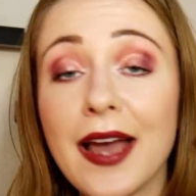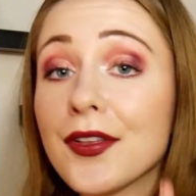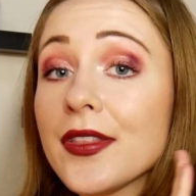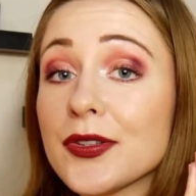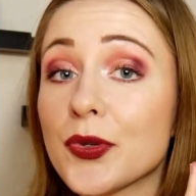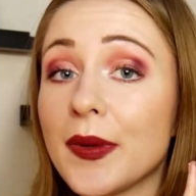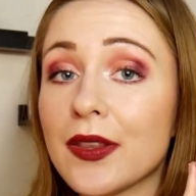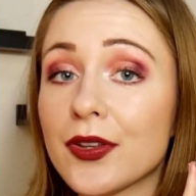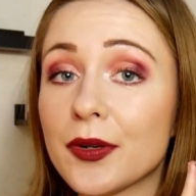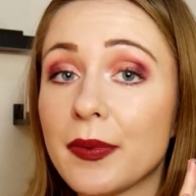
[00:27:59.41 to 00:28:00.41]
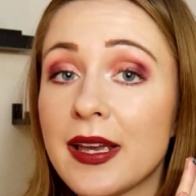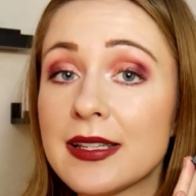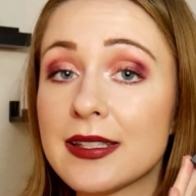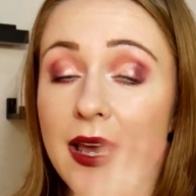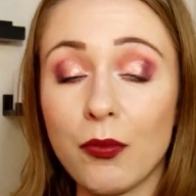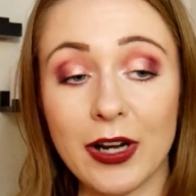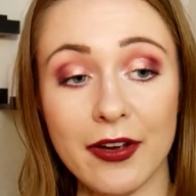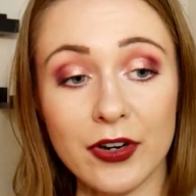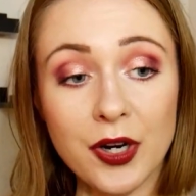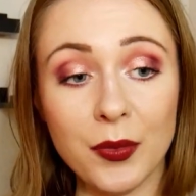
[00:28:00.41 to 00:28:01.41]
I thought this would be in third place and
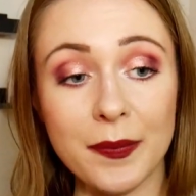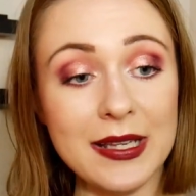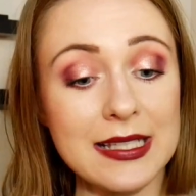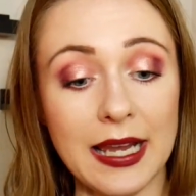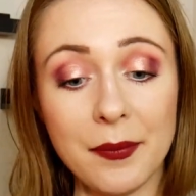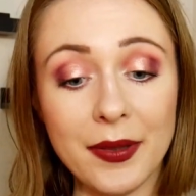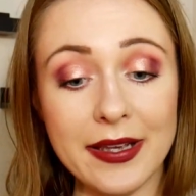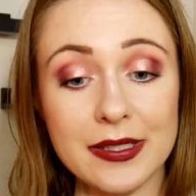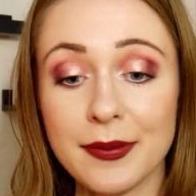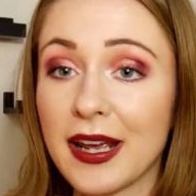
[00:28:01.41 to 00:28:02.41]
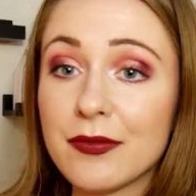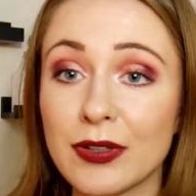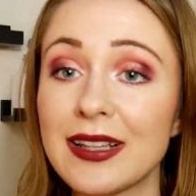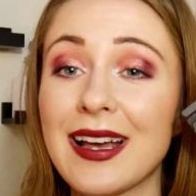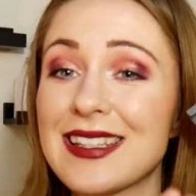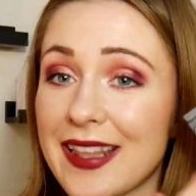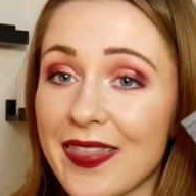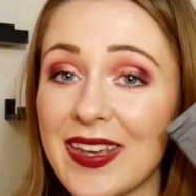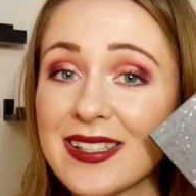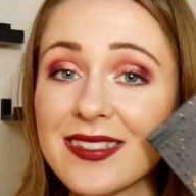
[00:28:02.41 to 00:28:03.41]
Whatever would be in second place, but I realized
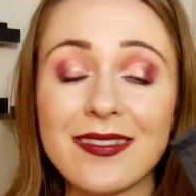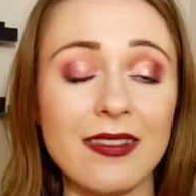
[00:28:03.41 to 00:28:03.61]
that this